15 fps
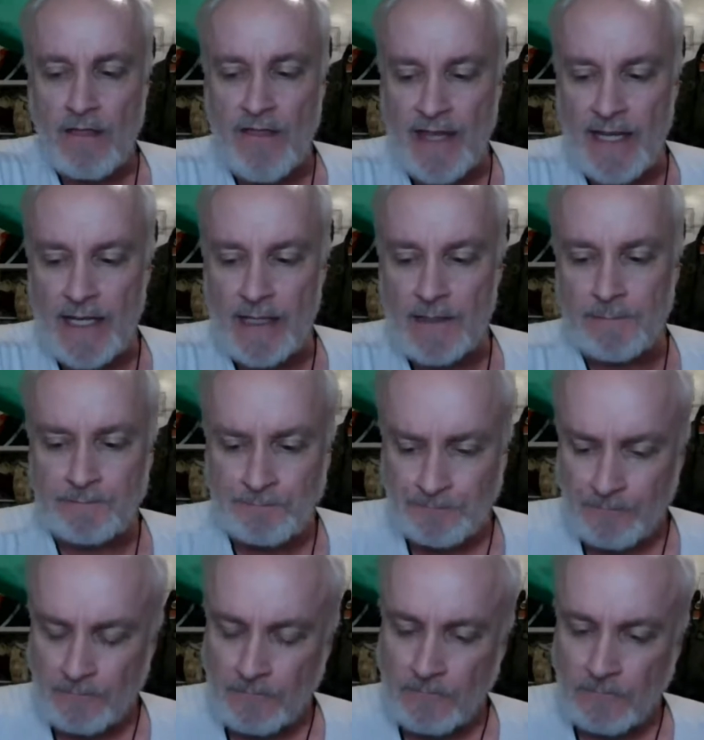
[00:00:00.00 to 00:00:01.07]
then
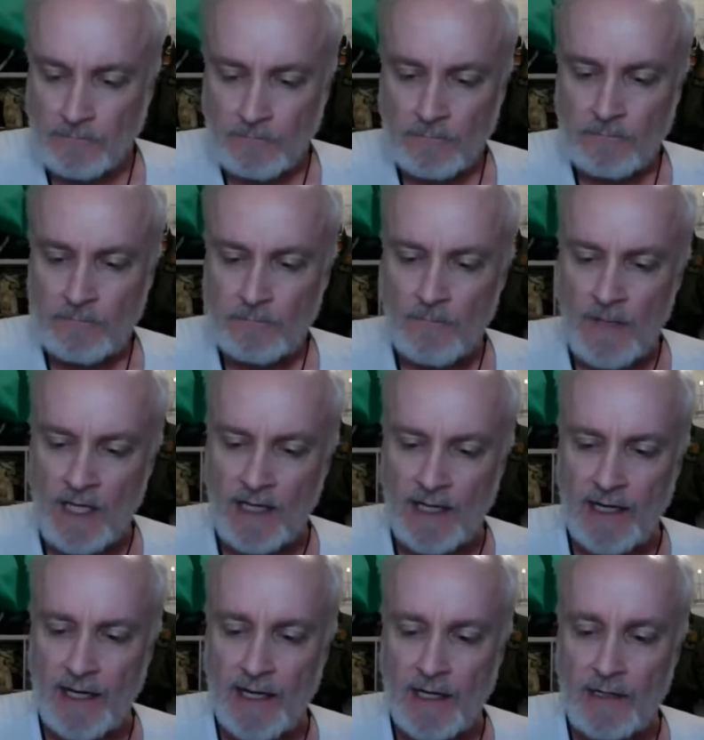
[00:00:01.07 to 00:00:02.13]

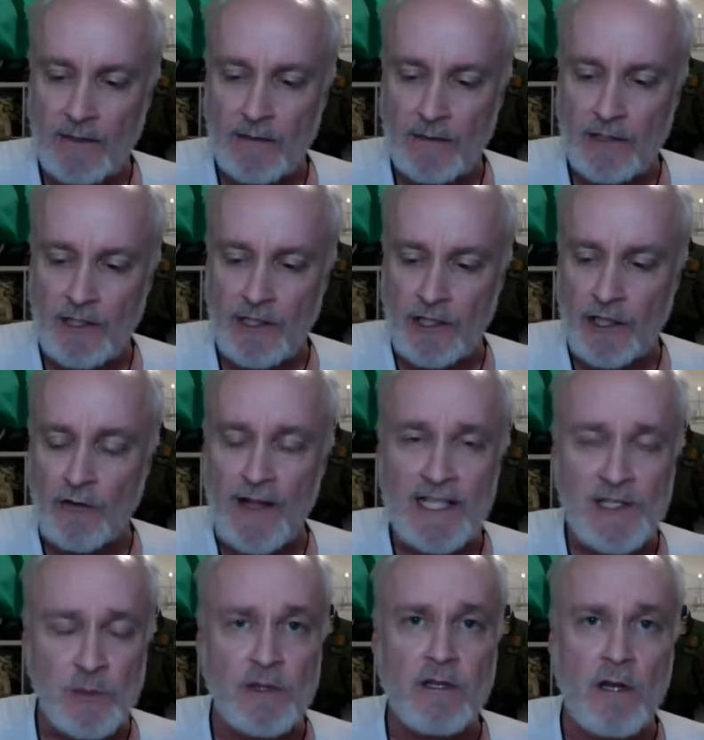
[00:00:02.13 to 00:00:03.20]

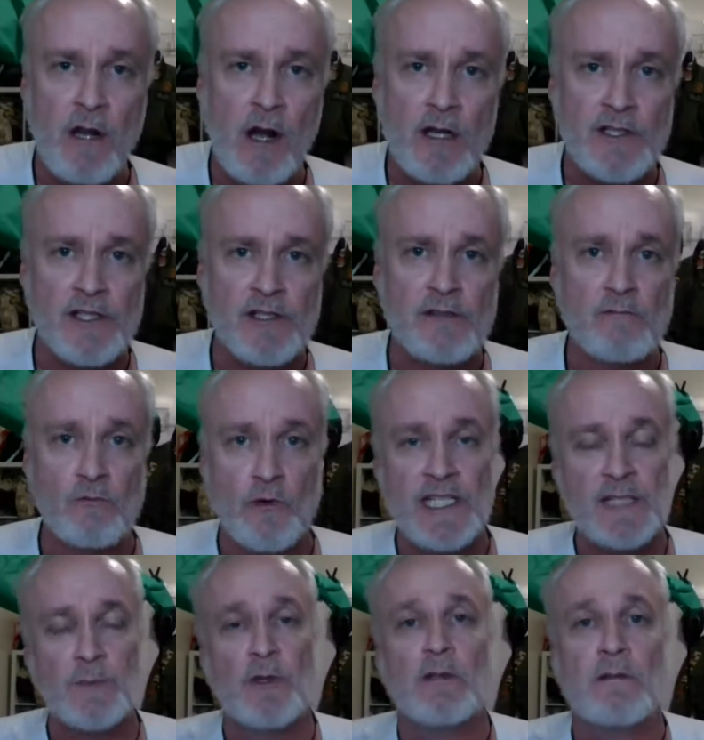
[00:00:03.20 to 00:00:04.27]
that's what causes
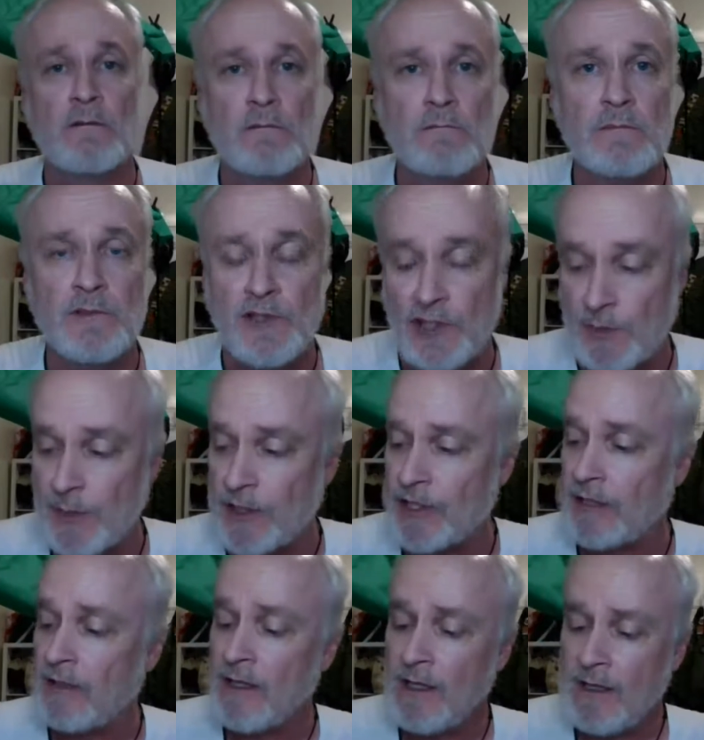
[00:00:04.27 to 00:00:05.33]
reasonable
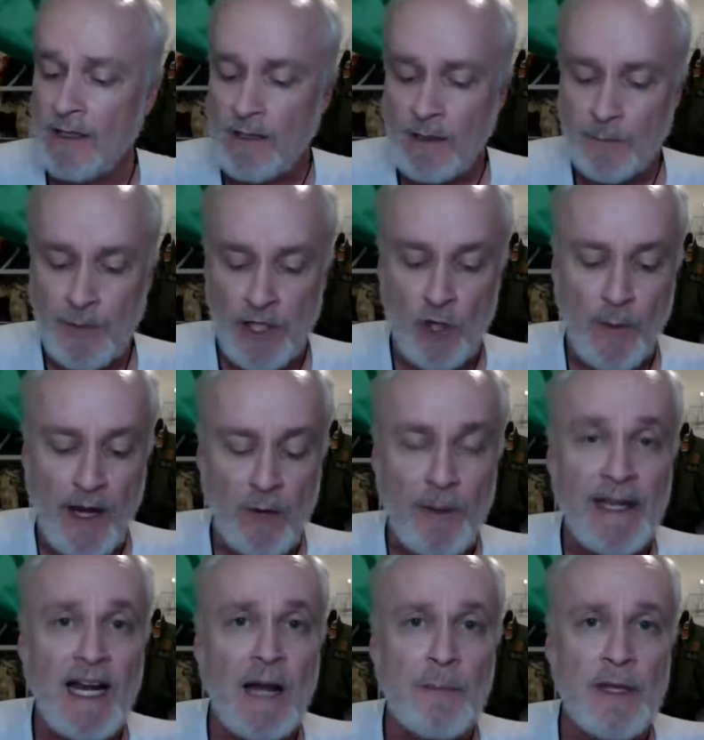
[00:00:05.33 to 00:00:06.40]
suspicion. But you may or
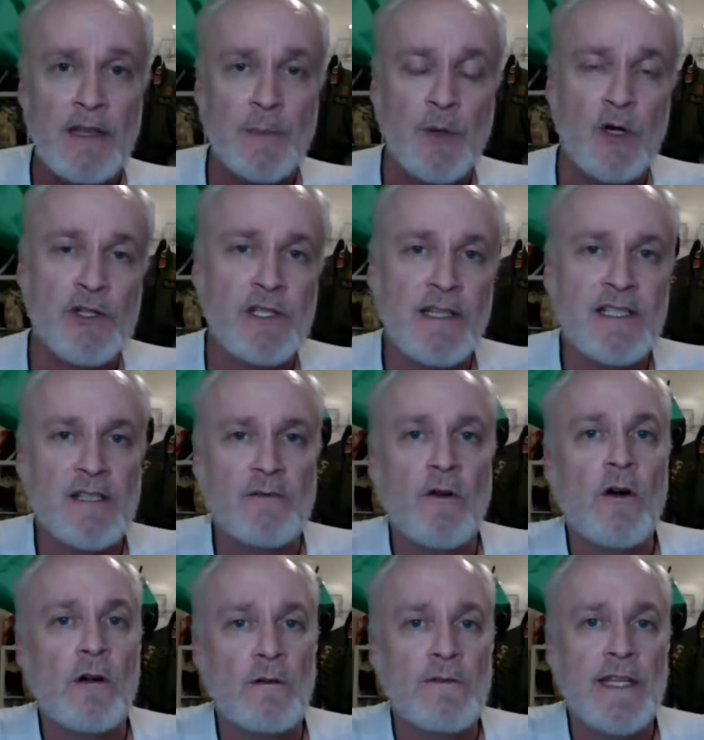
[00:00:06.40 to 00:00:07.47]
may not be the person that's
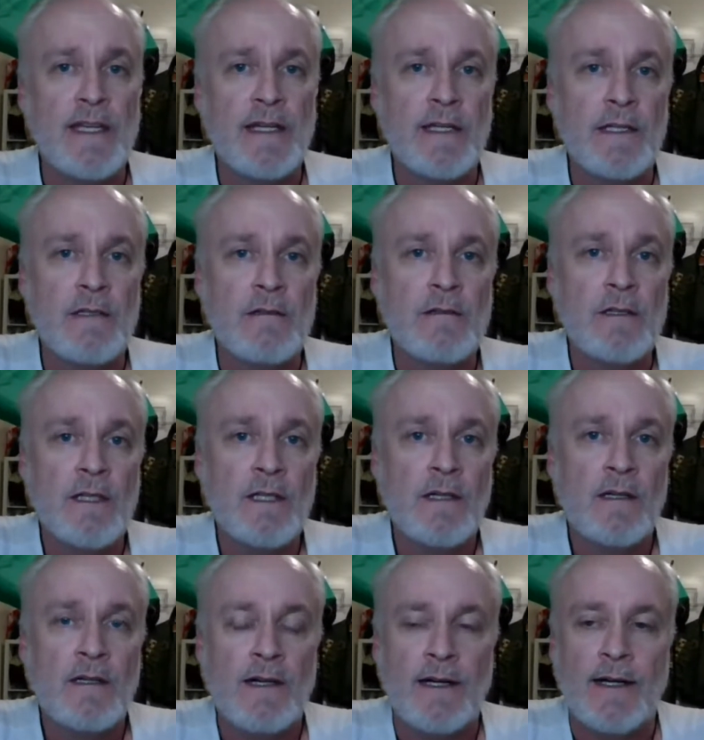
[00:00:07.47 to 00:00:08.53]
involved in
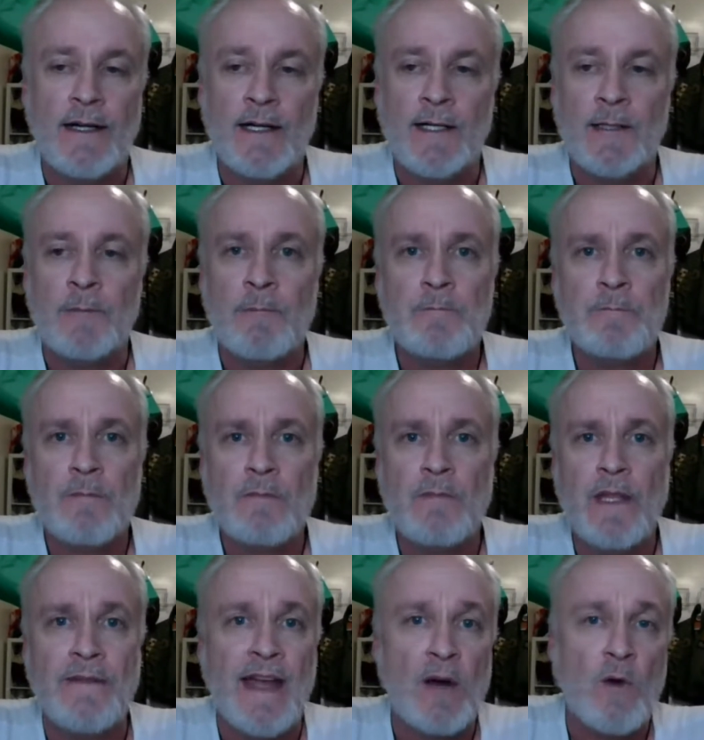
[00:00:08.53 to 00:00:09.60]
that
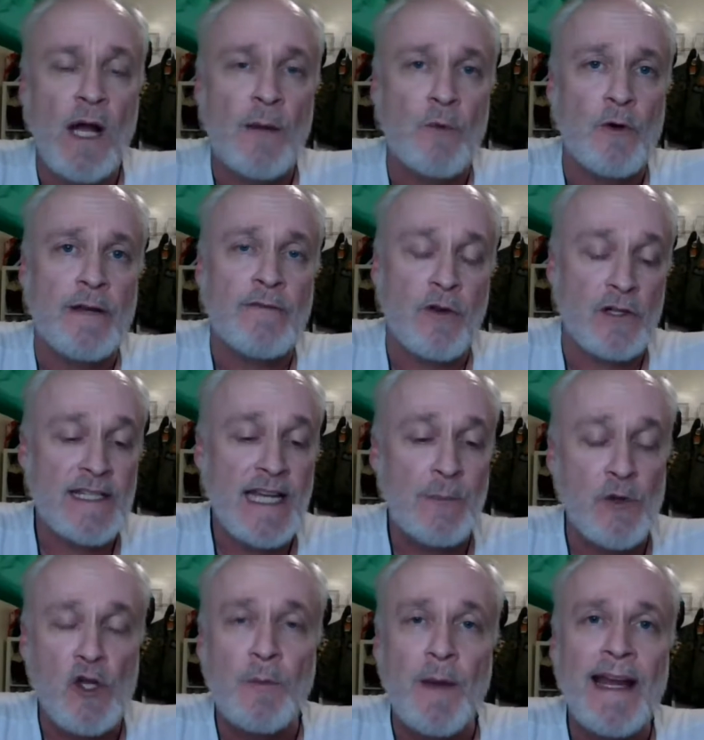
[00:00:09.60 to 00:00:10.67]
robbery. For
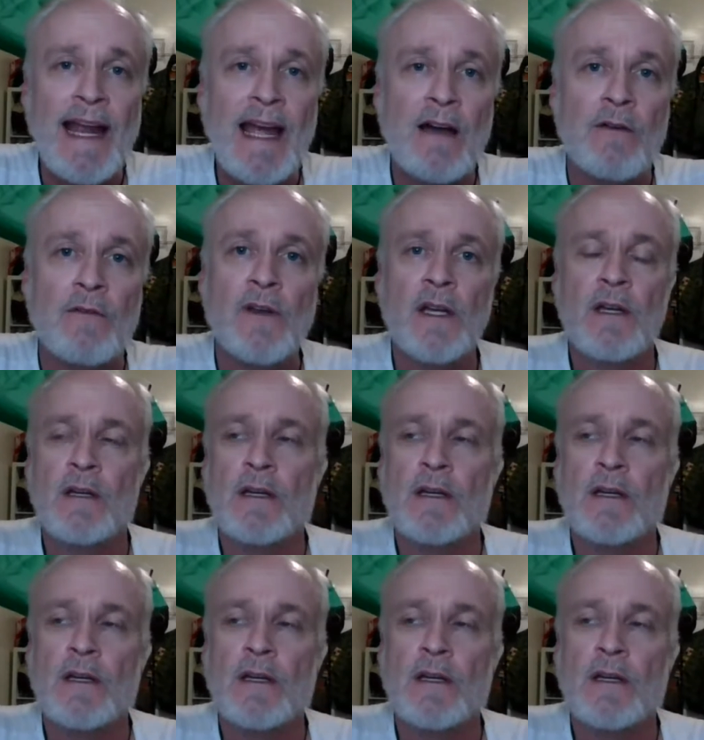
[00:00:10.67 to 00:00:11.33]
example, you might have